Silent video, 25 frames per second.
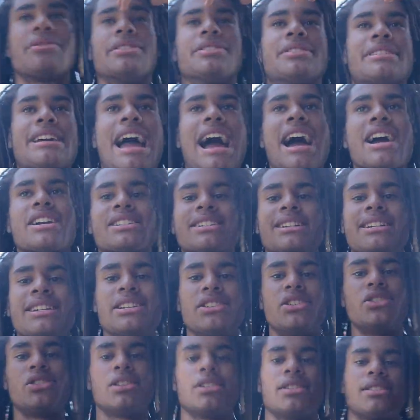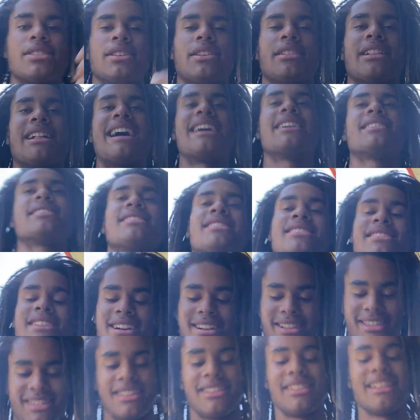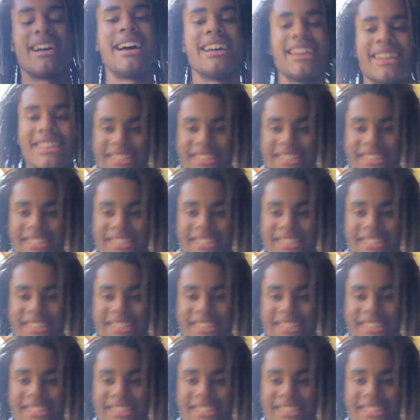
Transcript: reaction is just to like start to like